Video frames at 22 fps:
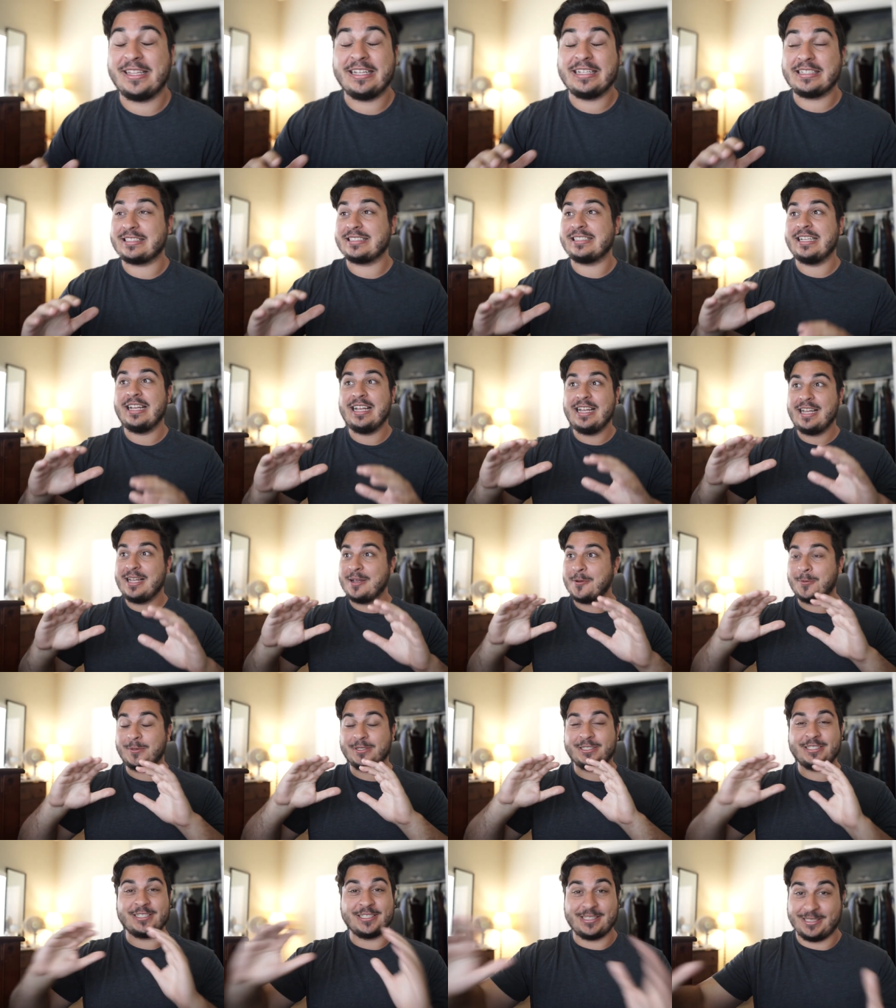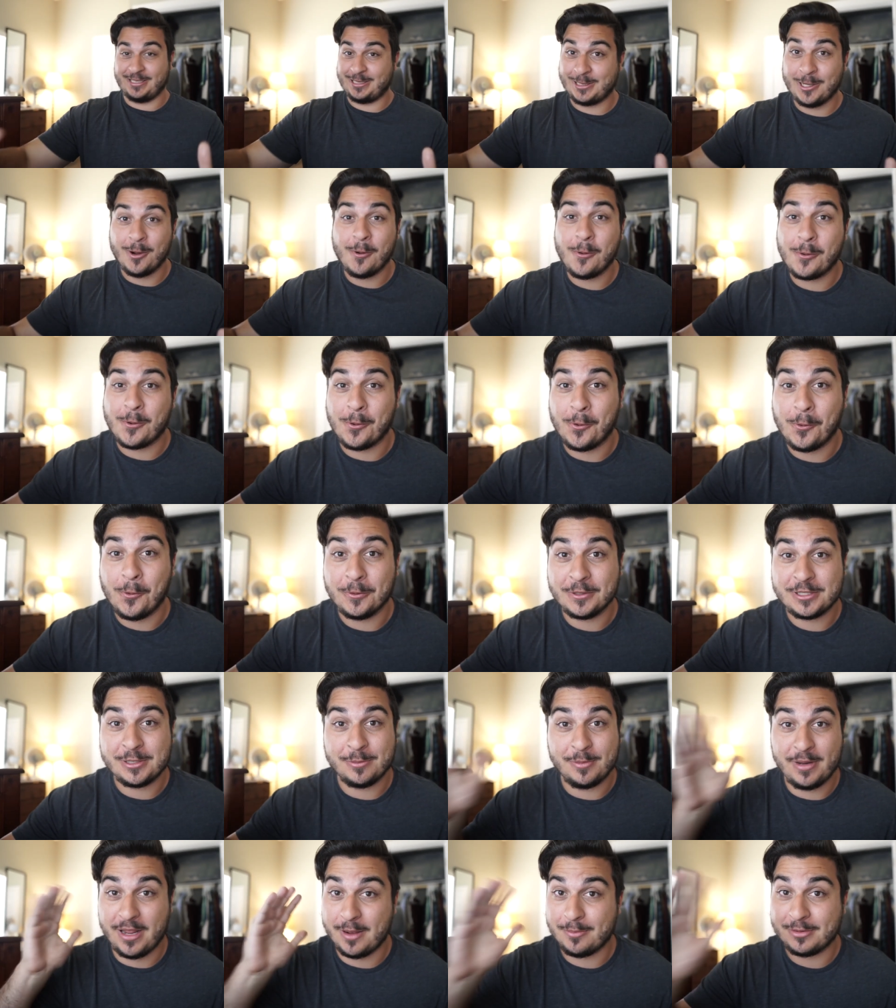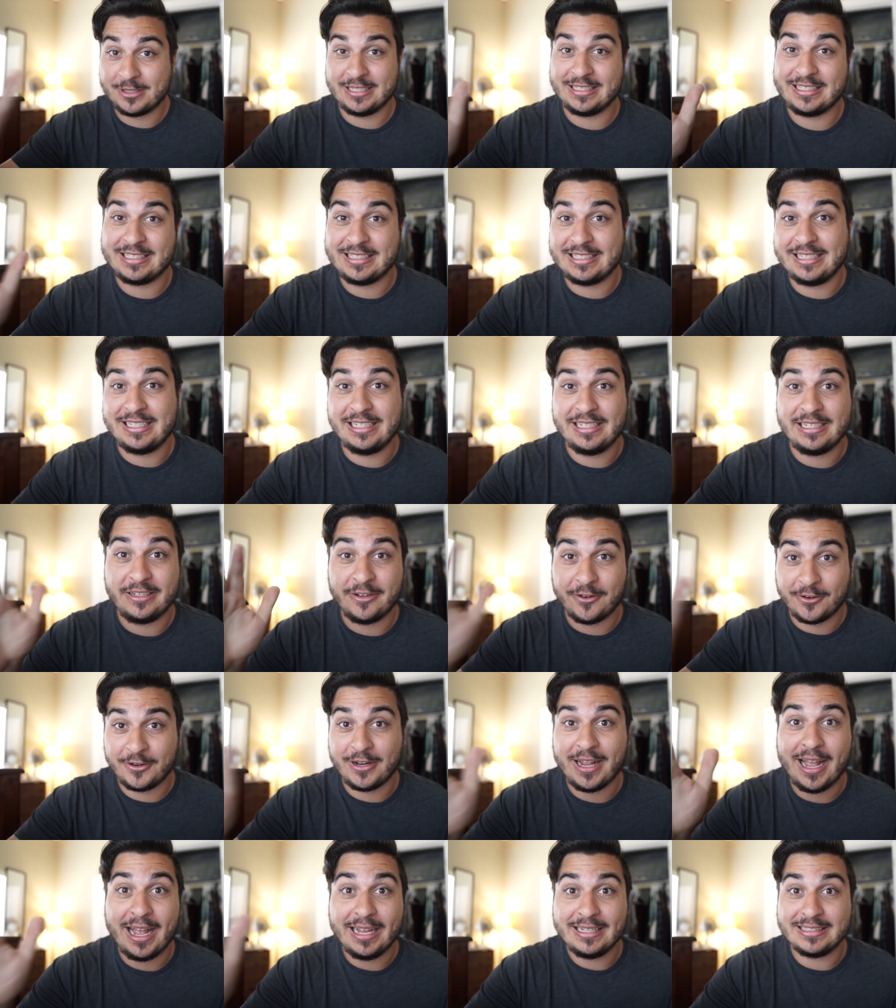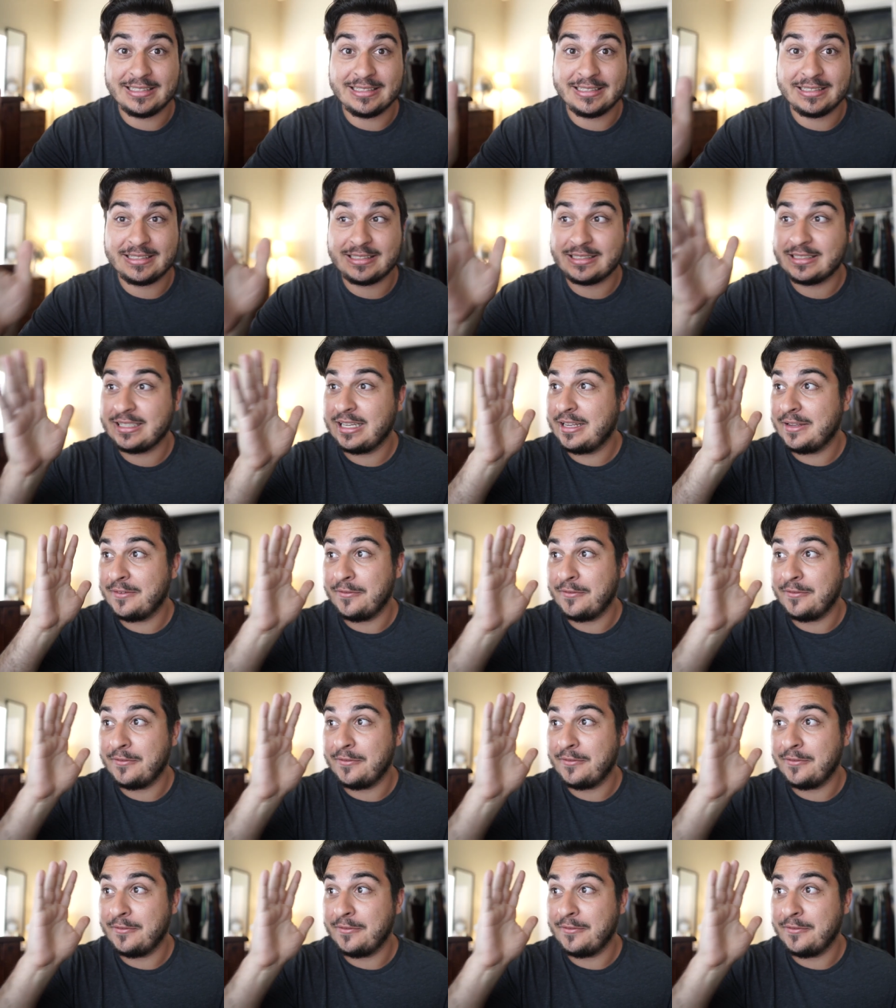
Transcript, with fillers: This was just so cool to be able to see your guys's